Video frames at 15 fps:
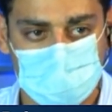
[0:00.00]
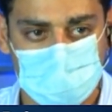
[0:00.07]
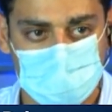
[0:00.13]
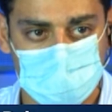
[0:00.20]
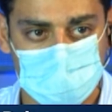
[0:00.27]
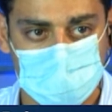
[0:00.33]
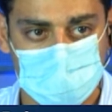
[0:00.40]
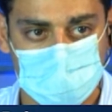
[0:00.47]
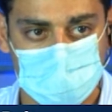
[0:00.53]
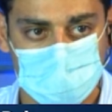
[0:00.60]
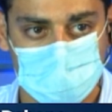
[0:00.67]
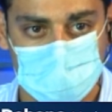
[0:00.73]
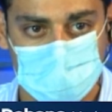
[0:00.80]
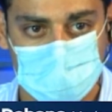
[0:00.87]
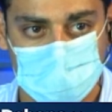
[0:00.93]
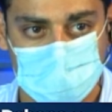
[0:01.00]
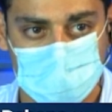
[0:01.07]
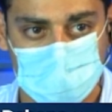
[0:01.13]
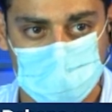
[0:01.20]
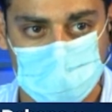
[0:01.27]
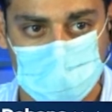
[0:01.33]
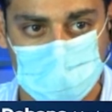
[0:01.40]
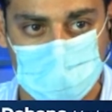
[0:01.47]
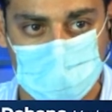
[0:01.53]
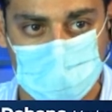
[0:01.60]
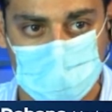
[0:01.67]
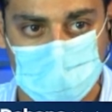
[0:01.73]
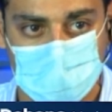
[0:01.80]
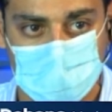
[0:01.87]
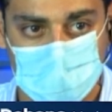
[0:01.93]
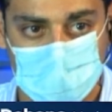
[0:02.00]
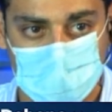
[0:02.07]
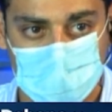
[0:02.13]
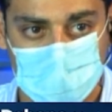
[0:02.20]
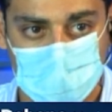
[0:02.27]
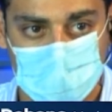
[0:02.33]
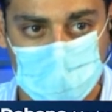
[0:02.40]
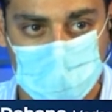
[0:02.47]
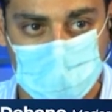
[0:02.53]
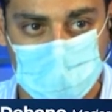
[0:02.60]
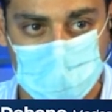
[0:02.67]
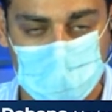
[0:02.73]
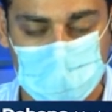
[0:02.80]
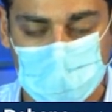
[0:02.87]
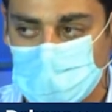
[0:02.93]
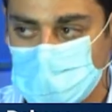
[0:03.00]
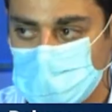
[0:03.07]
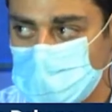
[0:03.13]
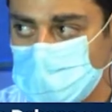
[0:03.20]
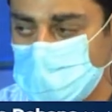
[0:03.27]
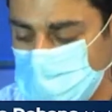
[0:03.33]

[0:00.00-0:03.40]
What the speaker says: (not speaking)